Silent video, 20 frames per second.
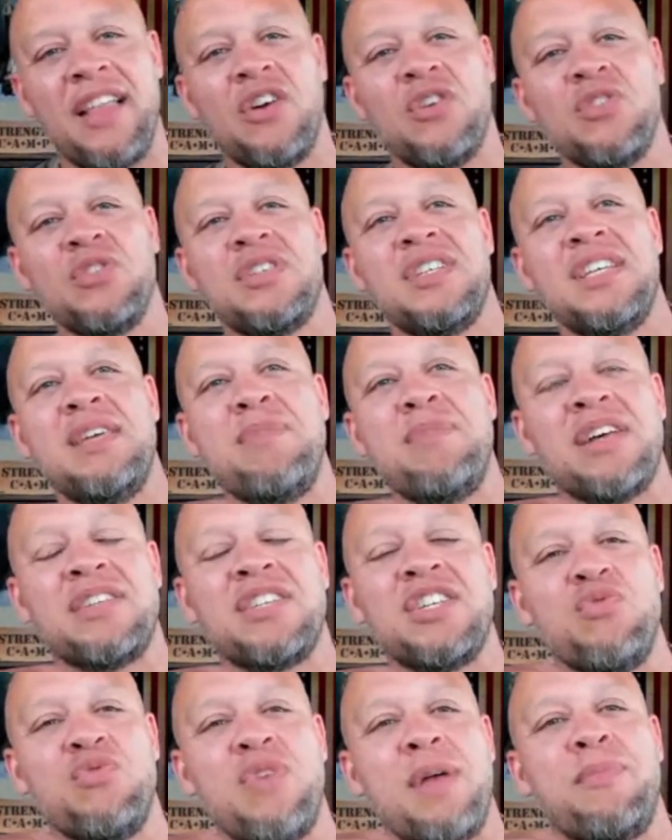those emails
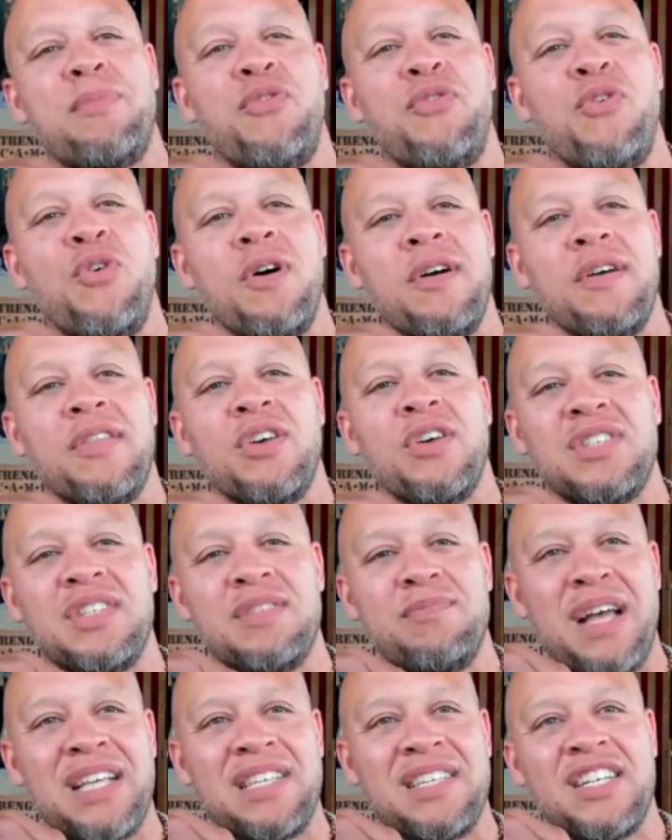that you read before, those
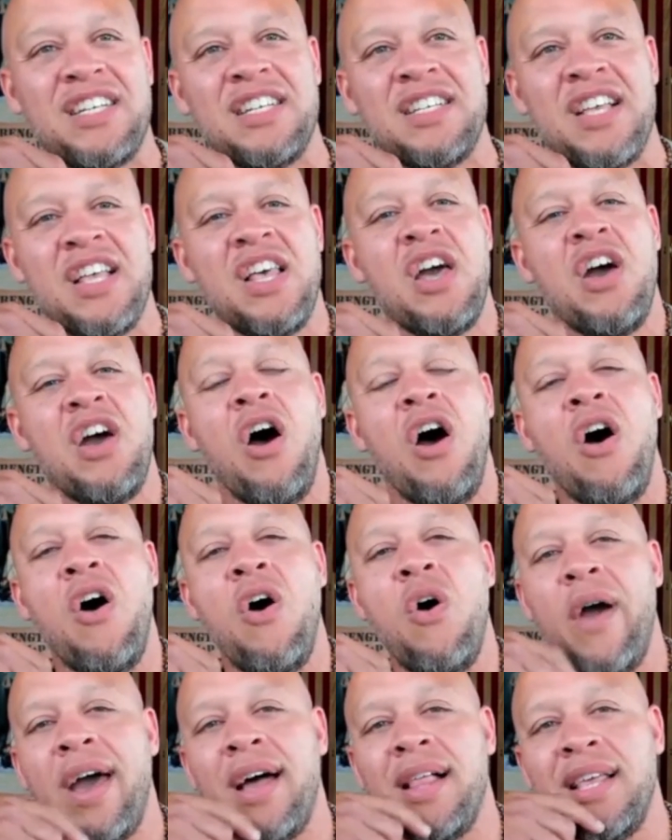messages.
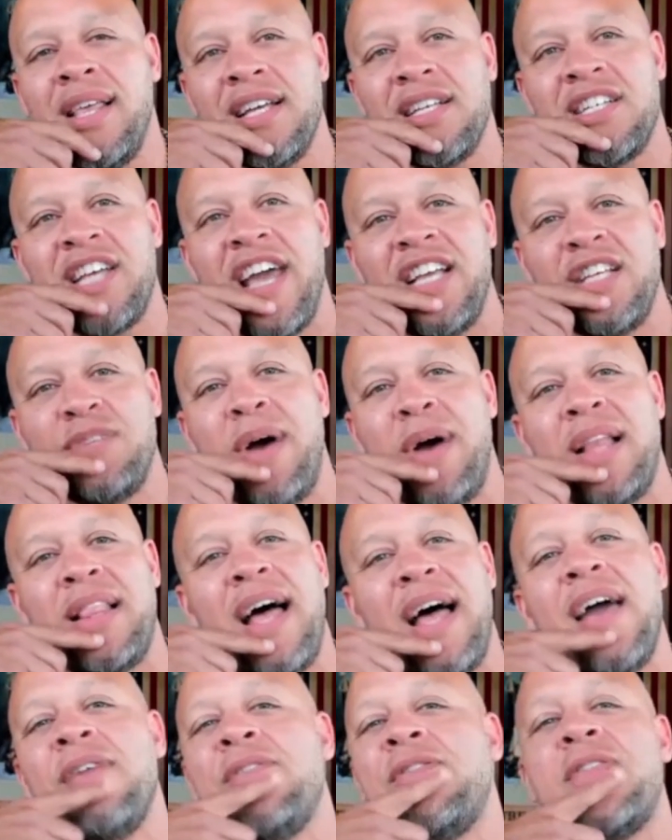Oh, Elliot changed my
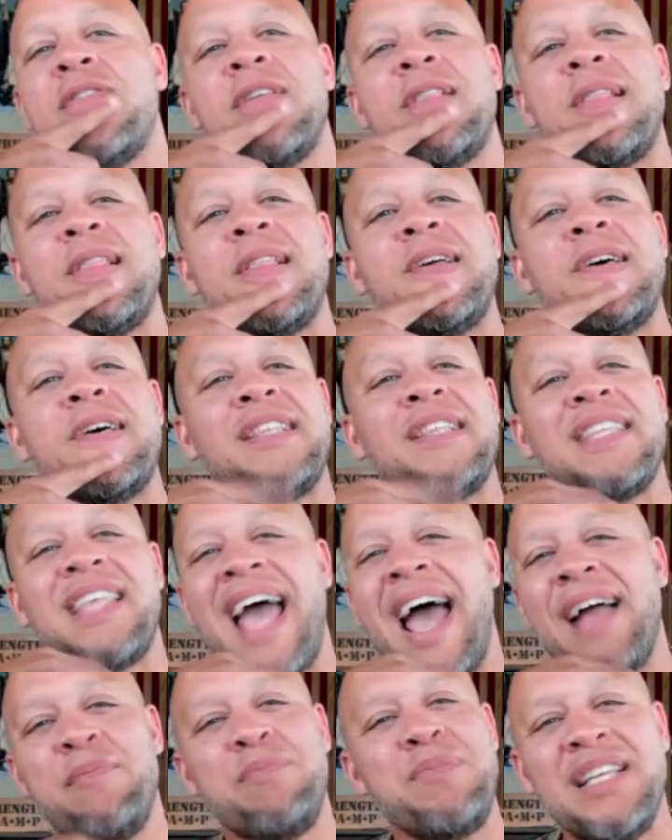life.
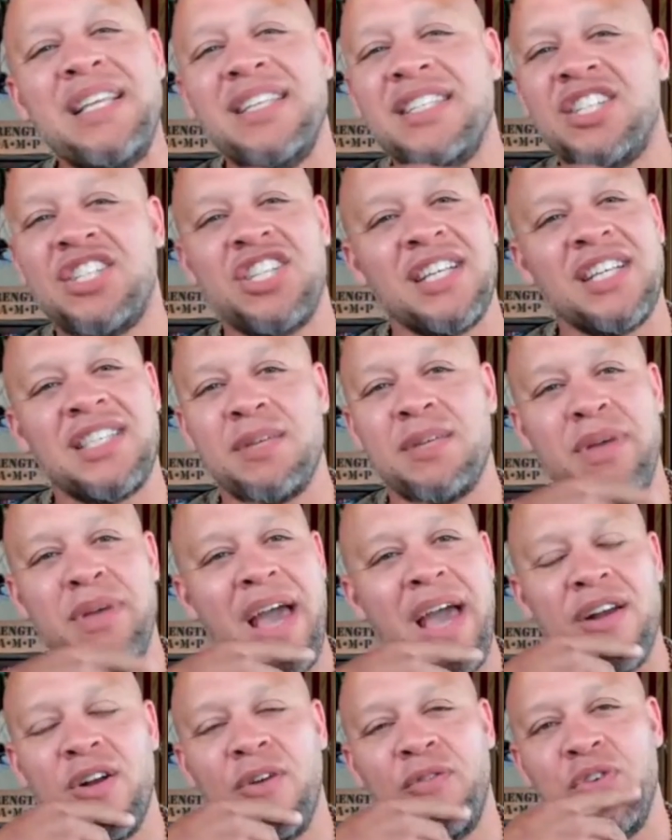That means shit to me.
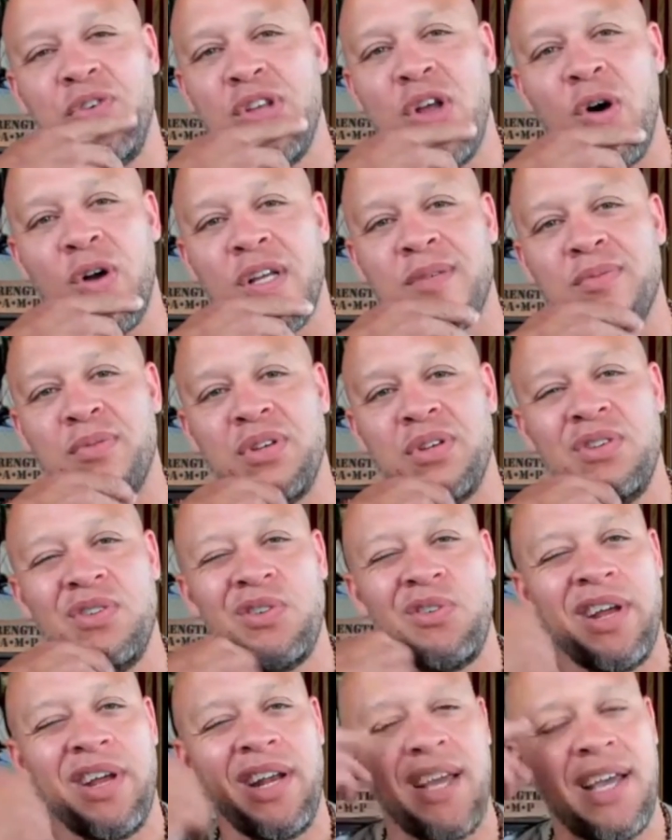I don't know if you noticed when you were
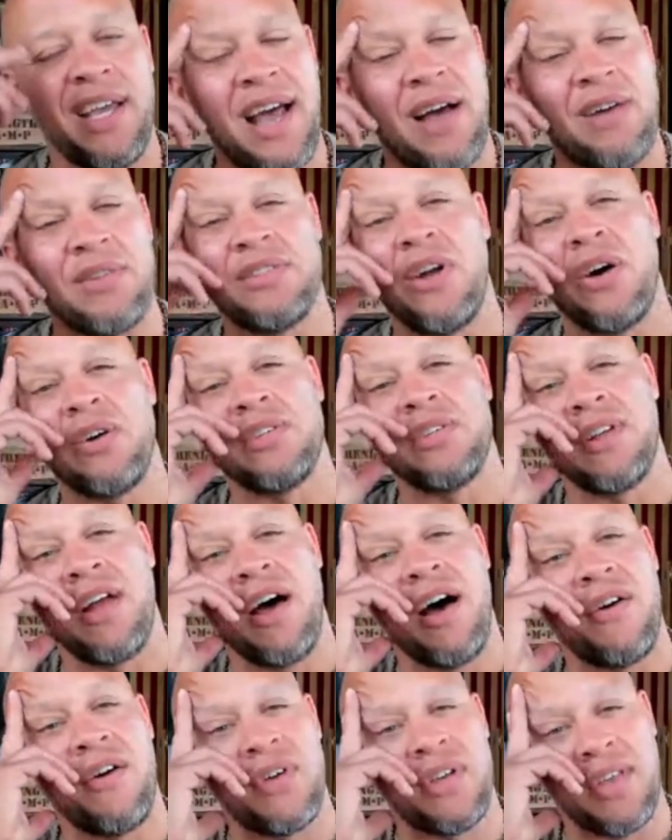reading it, I was dozing
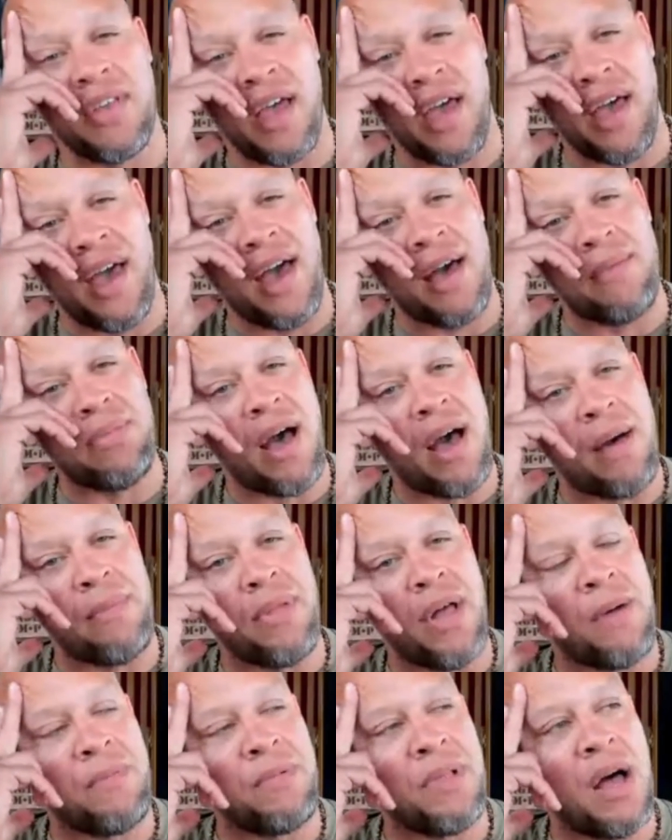off. I was like, ah, blah,
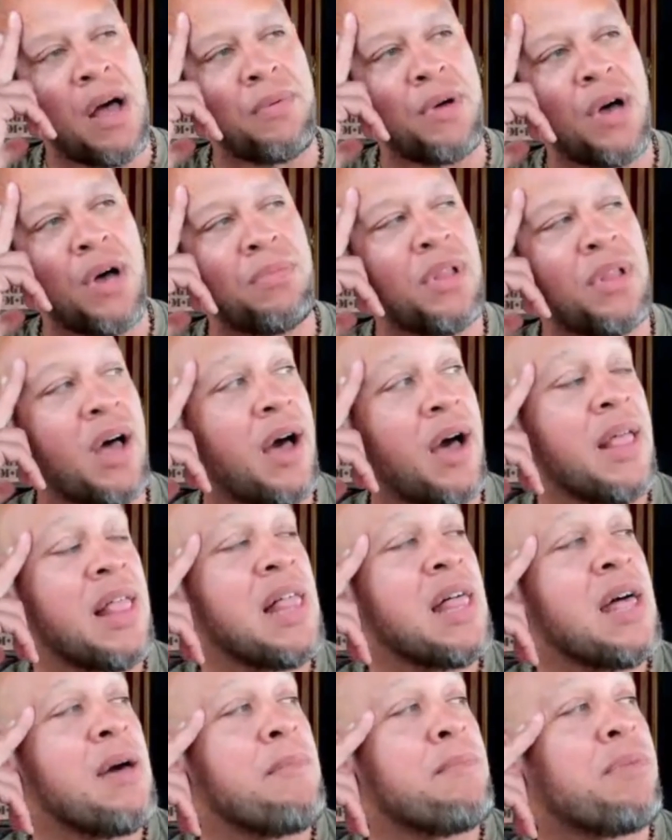blah, blah, blah, blah.
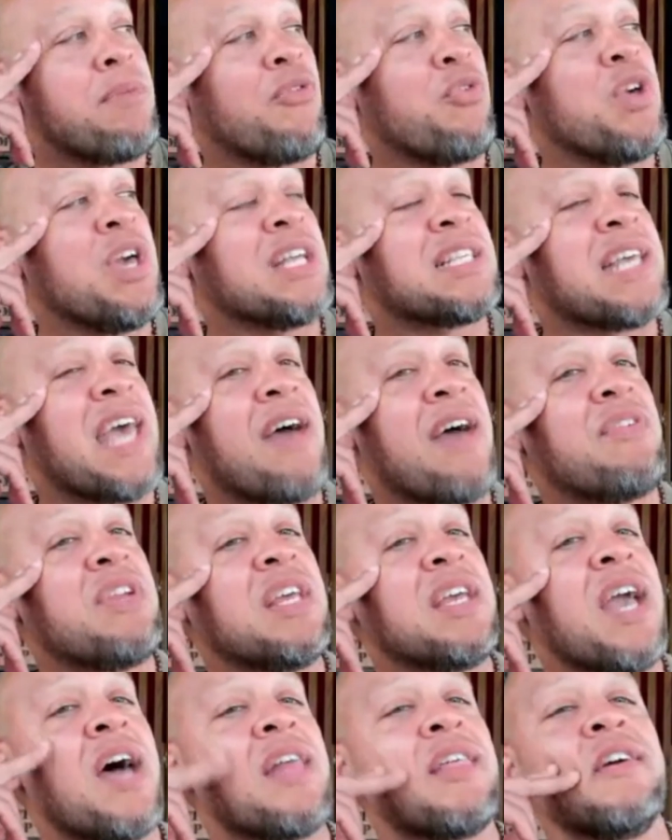But if we get to heaven
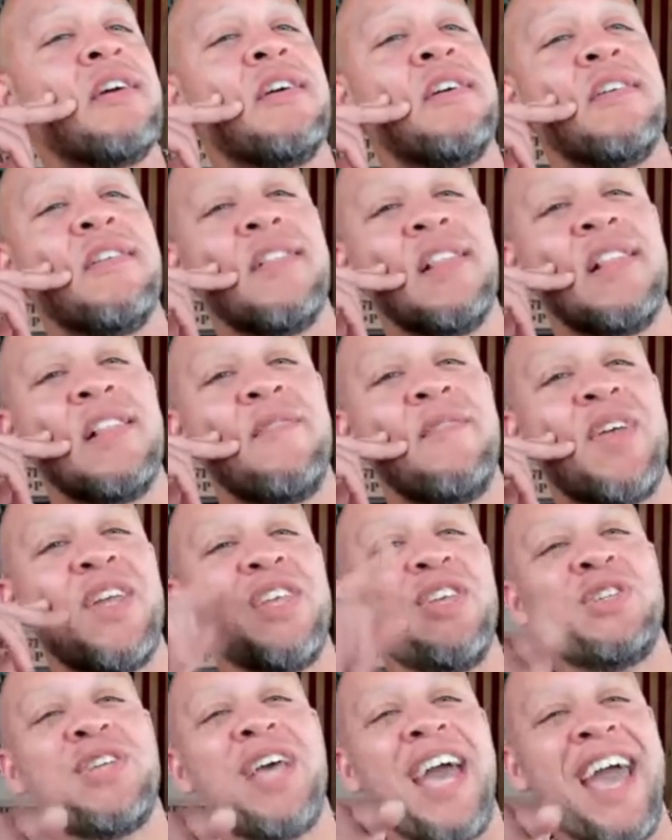together and
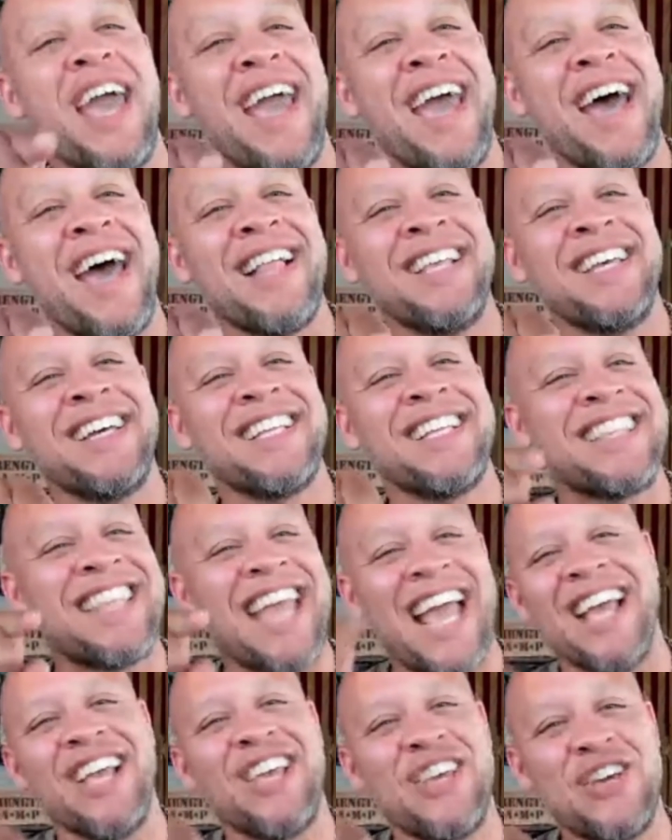you say, hey, Elliot,
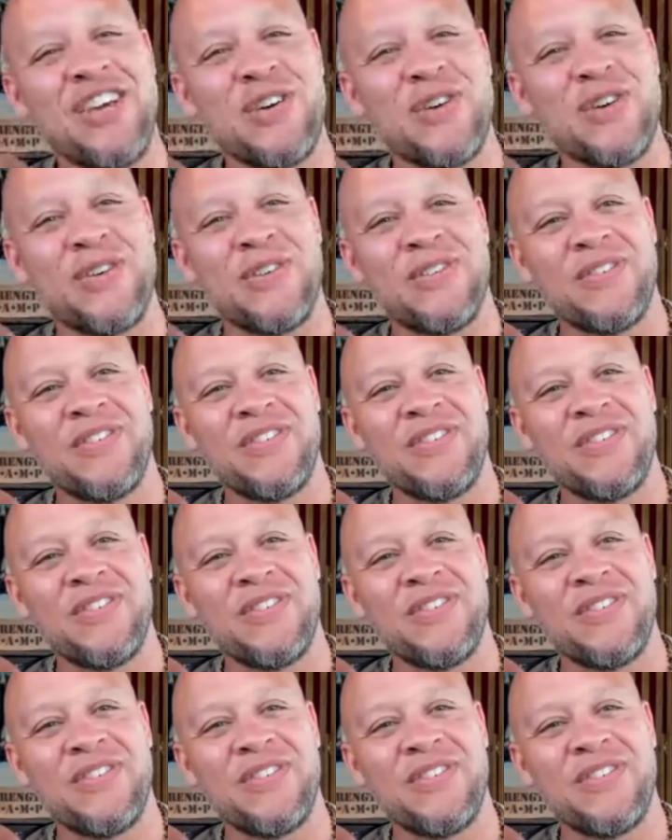thank you.